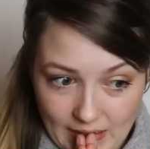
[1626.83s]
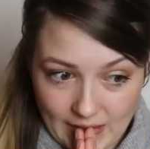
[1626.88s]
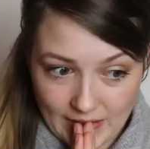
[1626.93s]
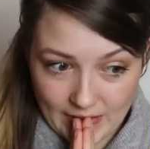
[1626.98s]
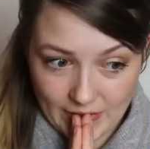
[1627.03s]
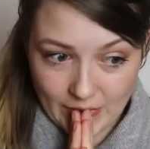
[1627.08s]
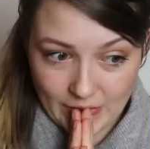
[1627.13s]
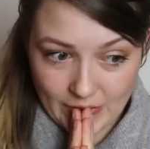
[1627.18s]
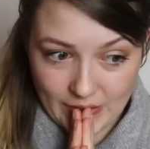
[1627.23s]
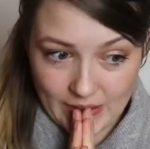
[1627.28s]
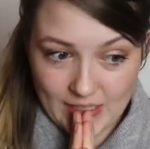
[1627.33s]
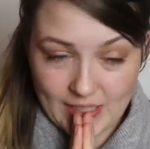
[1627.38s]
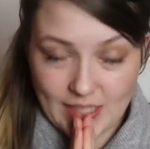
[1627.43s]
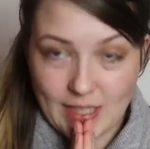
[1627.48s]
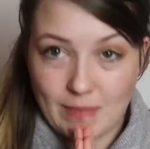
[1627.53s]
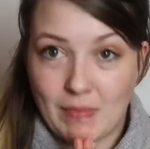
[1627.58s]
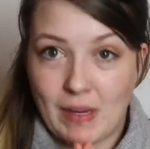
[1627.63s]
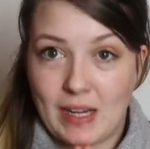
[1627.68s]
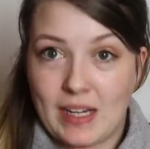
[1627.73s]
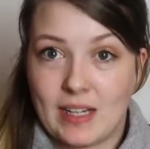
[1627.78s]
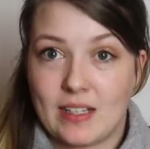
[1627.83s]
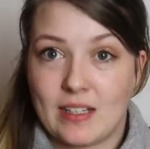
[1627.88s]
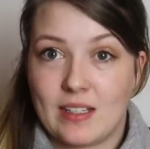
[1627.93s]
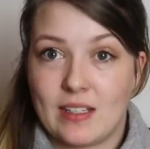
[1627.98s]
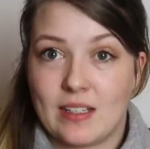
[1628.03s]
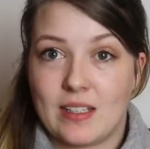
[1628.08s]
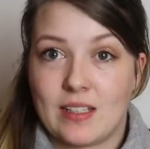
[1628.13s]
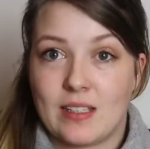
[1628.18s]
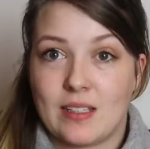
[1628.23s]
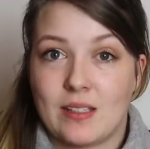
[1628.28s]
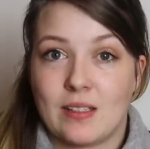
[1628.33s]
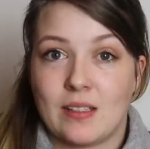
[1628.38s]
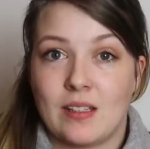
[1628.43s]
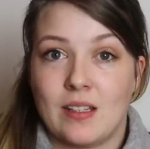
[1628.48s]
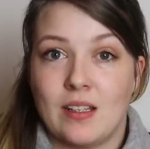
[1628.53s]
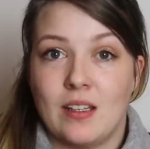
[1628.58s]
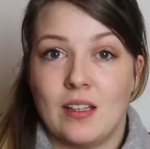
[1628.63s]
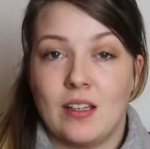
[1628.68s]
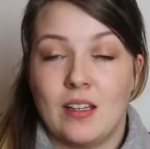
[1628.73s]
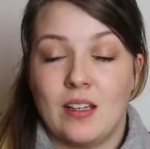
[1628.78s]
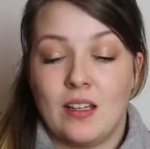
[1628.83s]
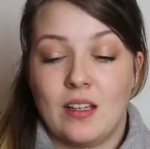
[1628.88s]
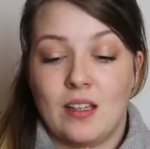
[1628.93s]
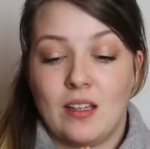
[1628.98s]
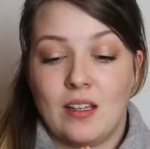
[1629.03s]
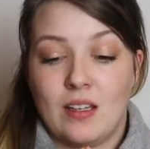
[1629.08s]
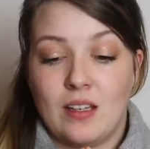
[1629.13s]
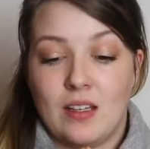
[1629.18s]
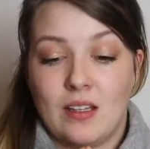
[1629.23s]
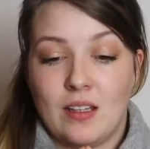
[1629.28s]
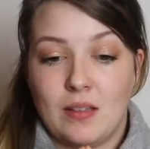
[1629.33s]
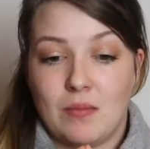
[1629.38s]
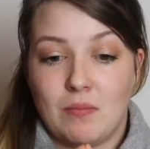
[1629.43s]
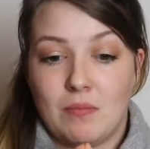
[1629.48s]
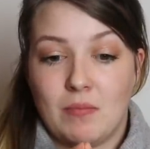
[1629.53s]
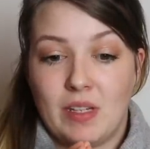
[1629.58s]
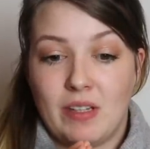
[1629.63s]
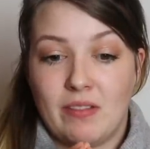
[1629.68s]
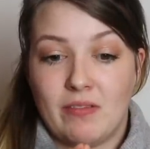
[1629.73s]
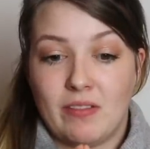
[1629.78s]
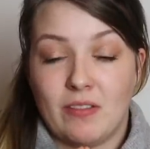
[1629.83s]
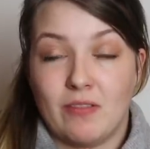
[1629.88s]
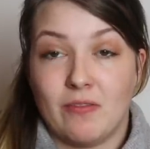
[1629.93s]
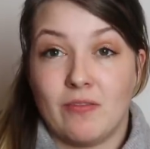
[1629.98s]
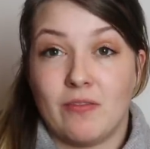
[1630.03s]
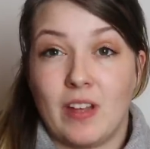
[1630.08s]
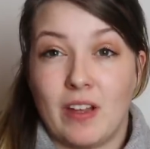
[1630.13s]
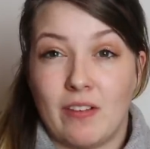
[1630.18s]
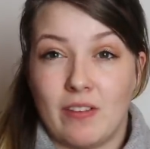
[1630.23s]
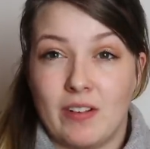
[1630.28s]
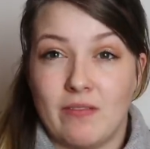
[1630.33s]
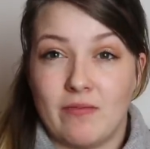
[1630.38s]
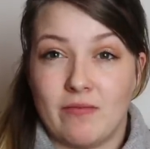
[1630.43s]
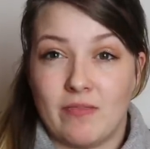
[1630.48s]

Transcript: It honestly makes me feel very,